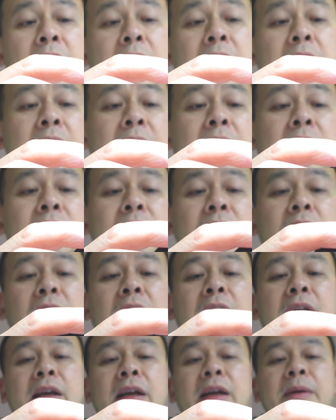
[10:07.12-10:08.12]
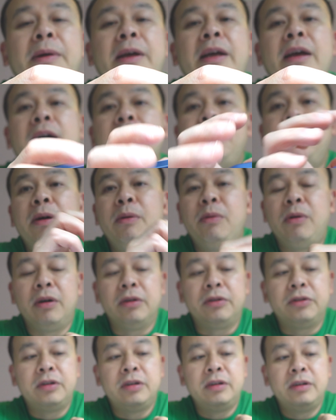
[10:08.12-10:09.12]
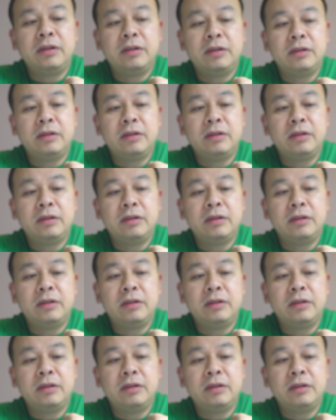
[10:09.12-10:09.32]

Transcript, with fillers: And now it's not letting me add my watch.